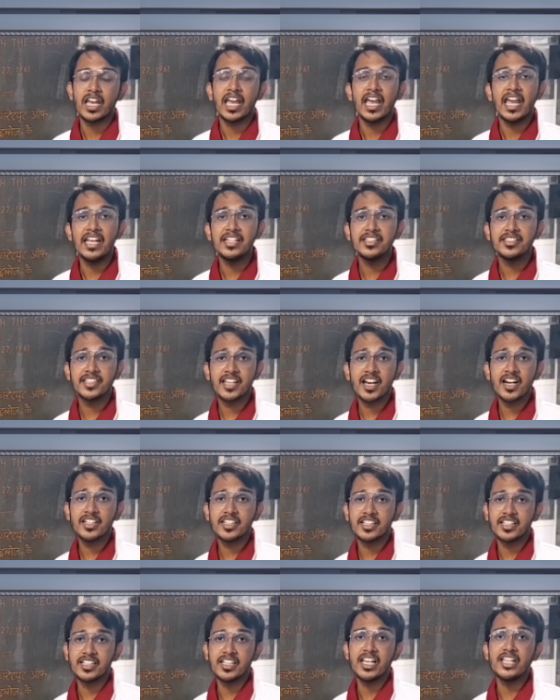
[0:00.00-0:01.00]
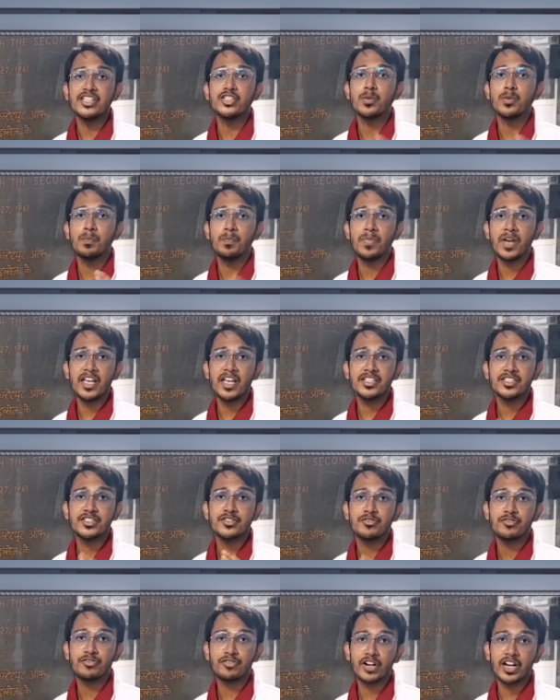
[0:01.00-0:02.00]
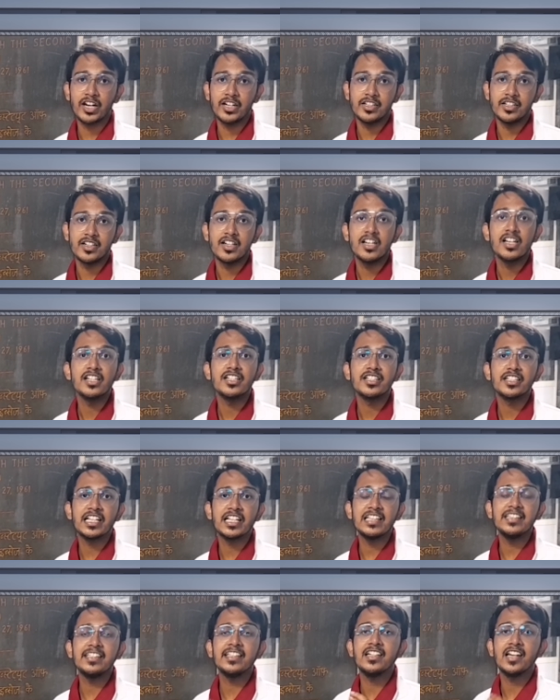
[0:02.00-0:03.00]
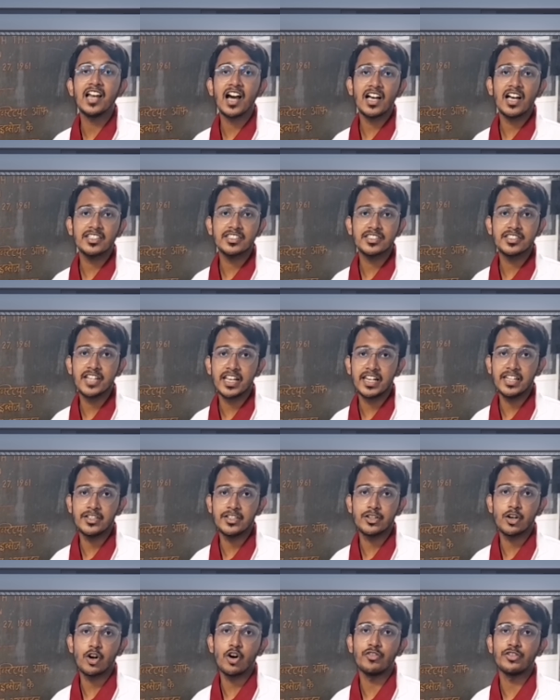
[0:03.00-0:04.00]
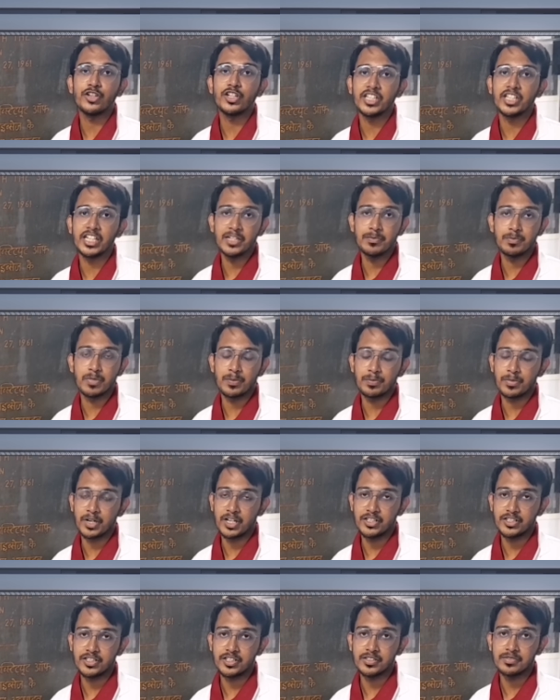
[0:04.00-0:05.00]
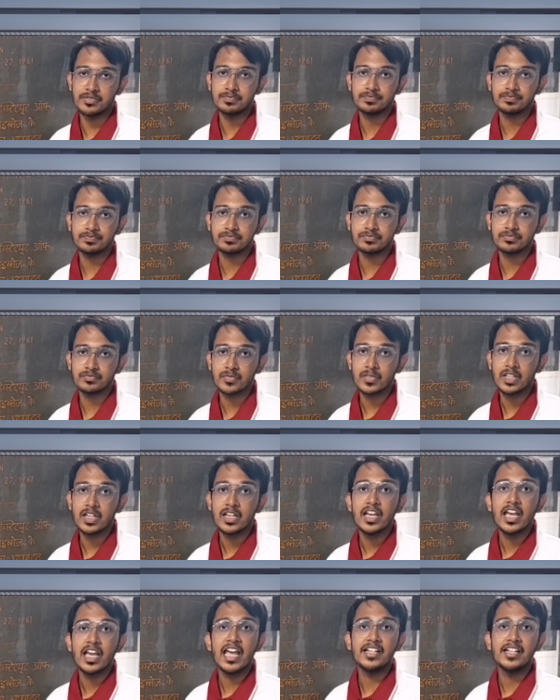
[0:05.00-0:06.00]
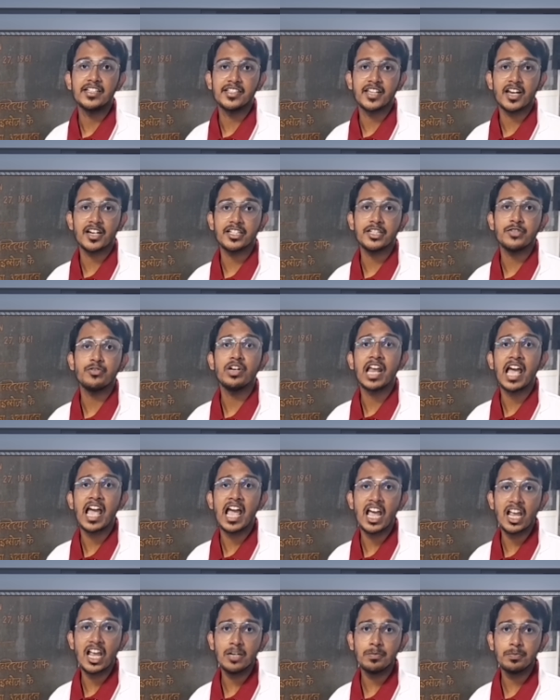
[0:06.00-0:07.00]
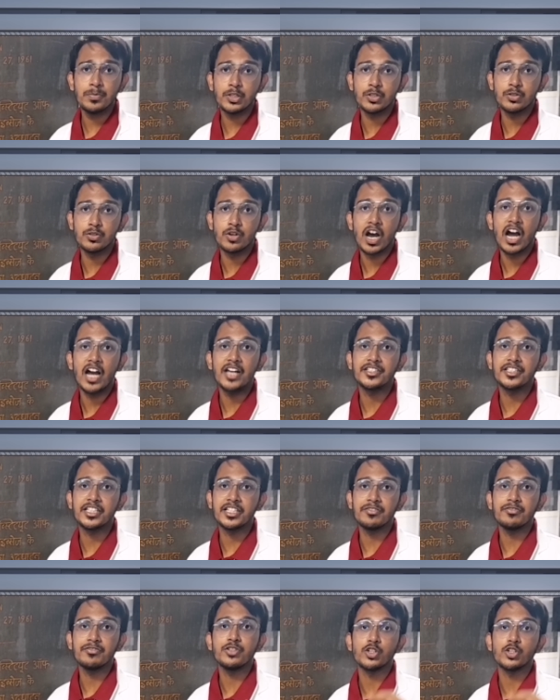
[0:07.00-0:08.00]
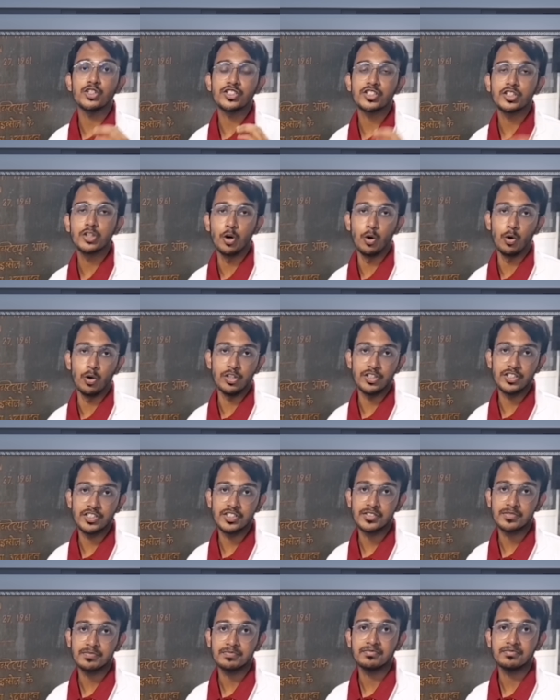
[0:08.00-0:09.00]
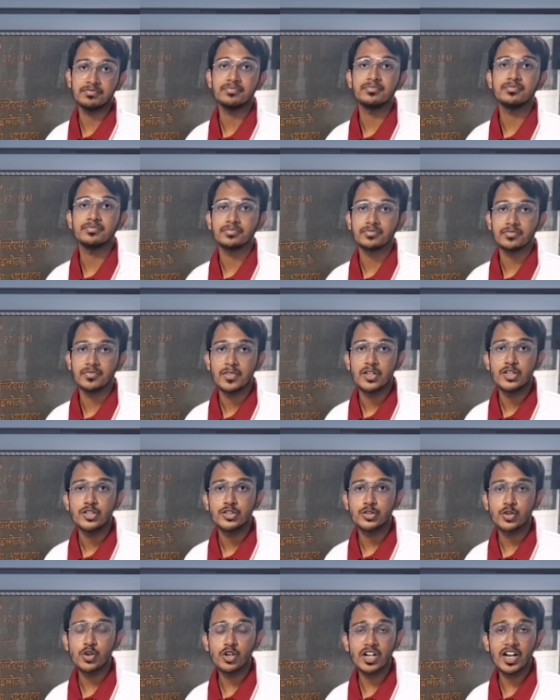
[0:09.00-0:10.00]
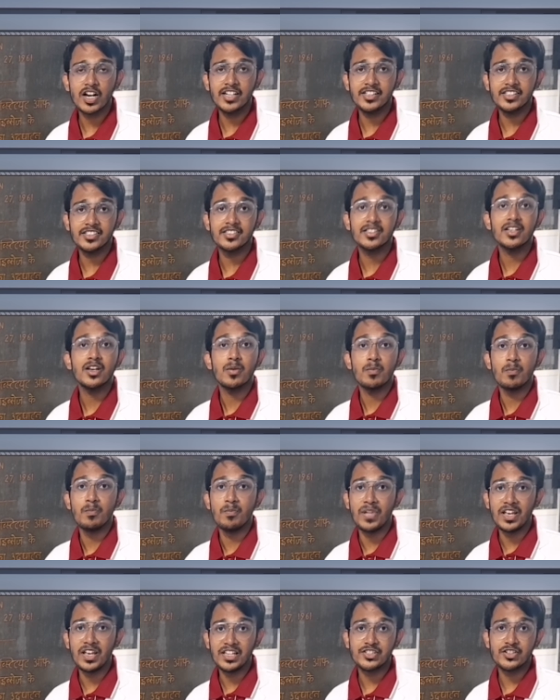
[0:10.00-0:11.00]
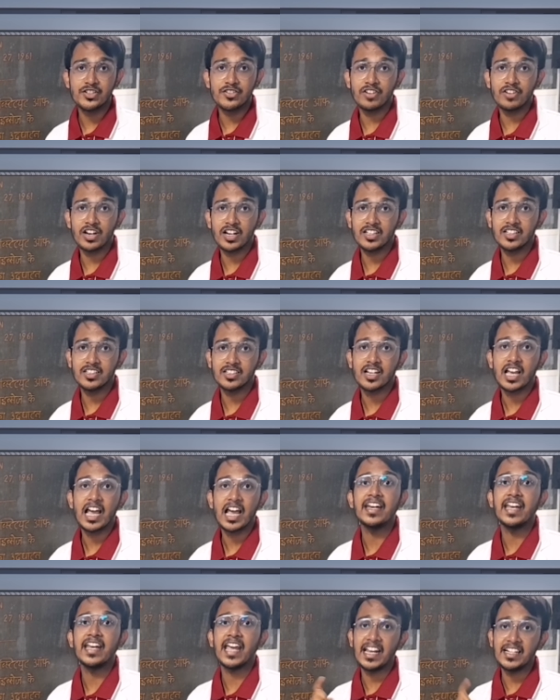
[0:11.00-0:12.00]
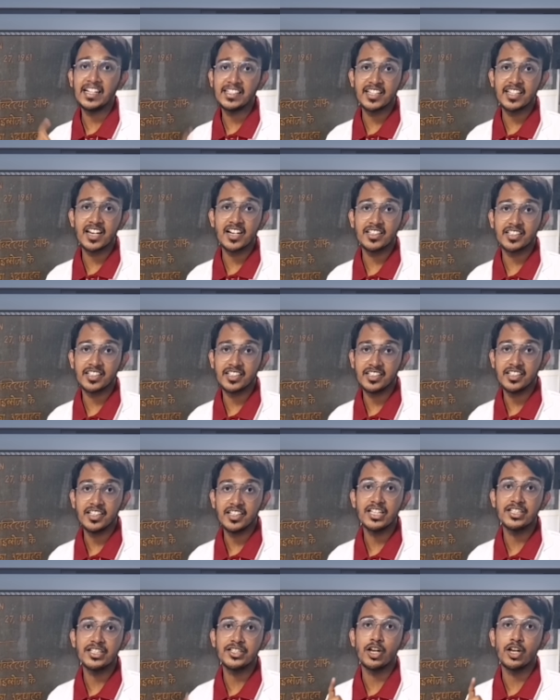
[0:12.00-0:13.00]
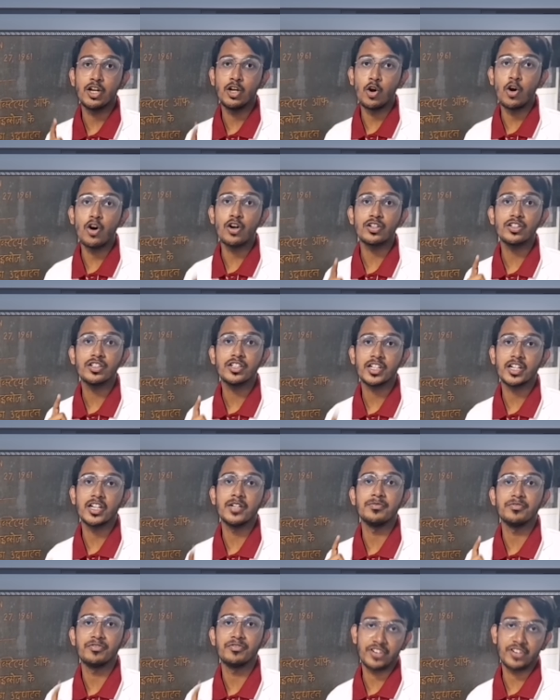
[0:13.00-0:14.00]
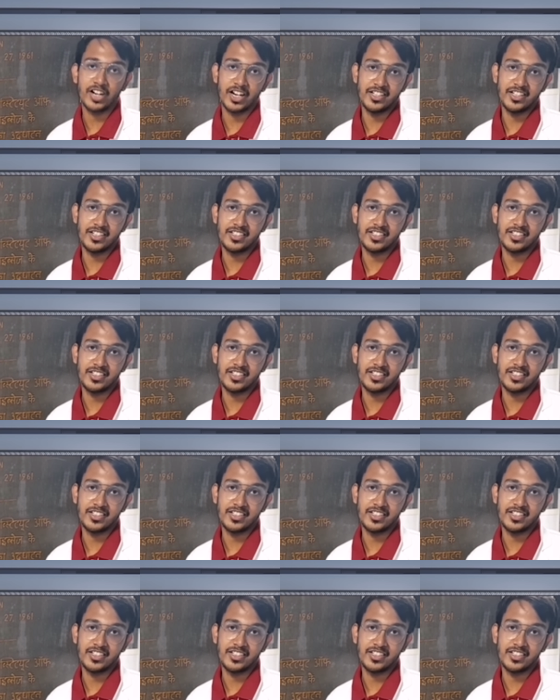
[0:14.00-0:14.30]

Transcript: NCRT is your best friend till the last day of your NEET preparation. NCRT will help you achieve your goals. So guys, best of luck, and NCRT is your long-term friend.